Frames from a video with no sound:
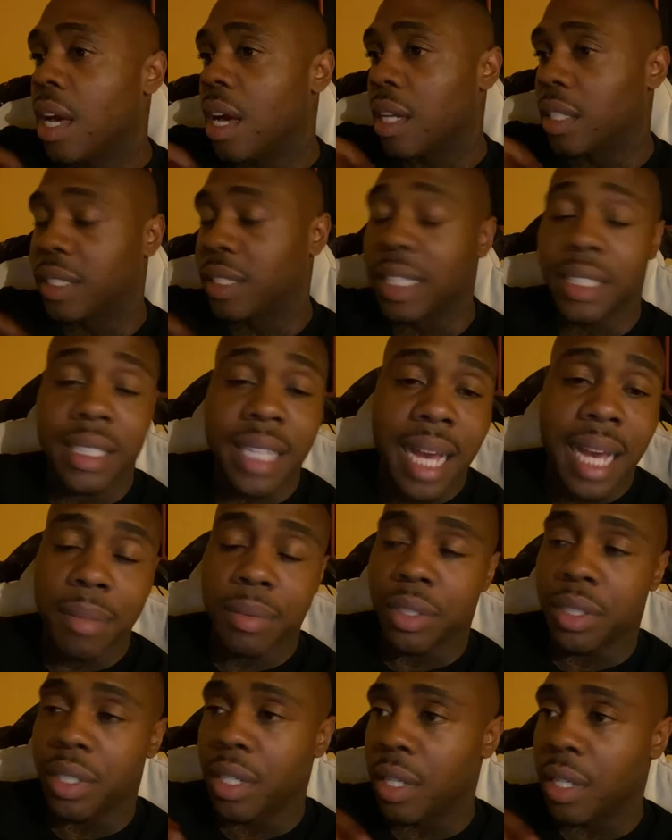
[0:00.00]
6
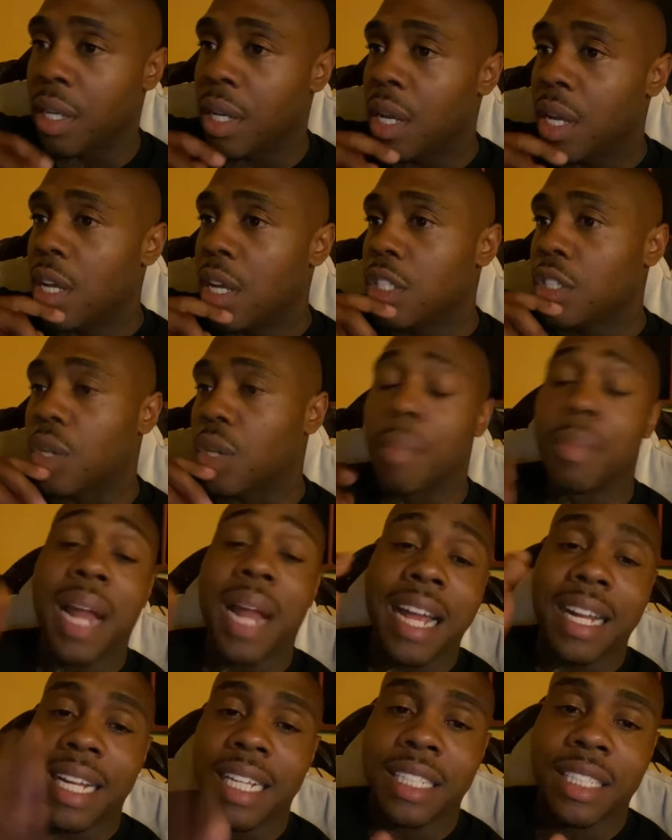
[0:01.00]
times a year. So I'm
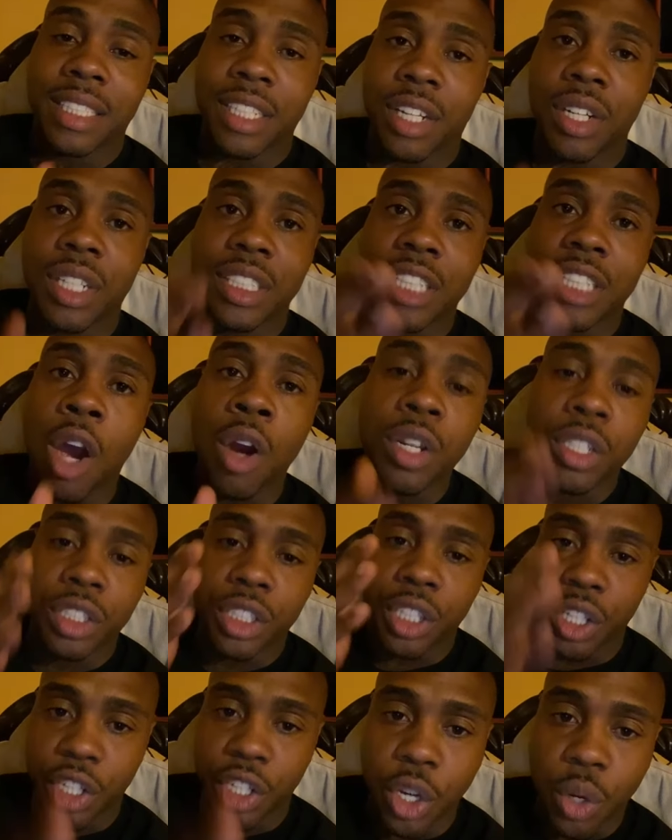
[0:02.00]
not necessarily talking
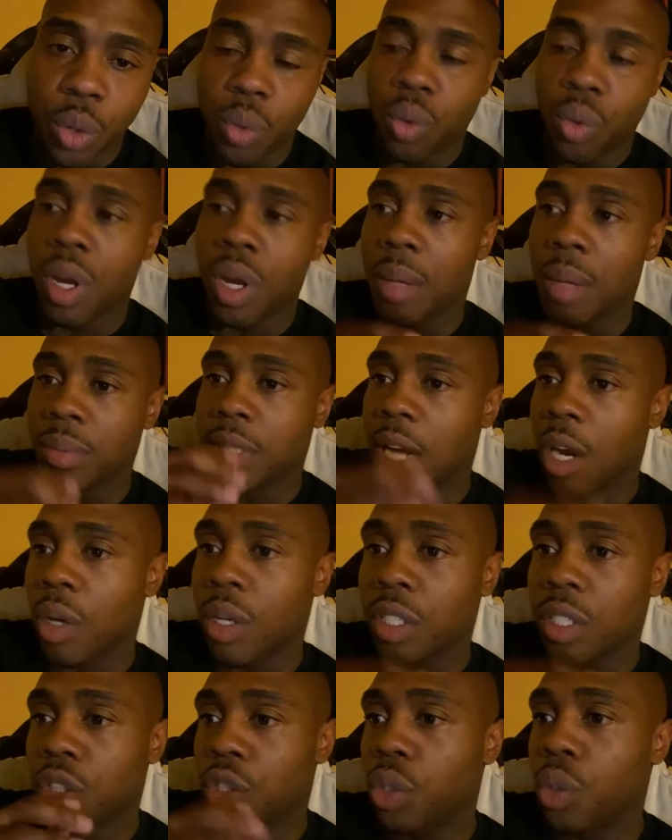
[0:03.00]
to you. I'm
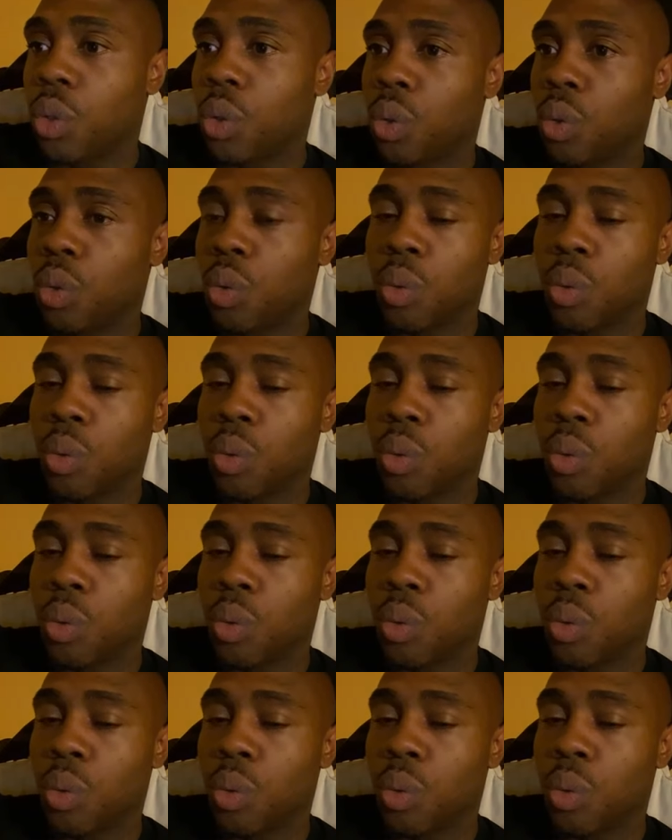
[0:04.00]
talking to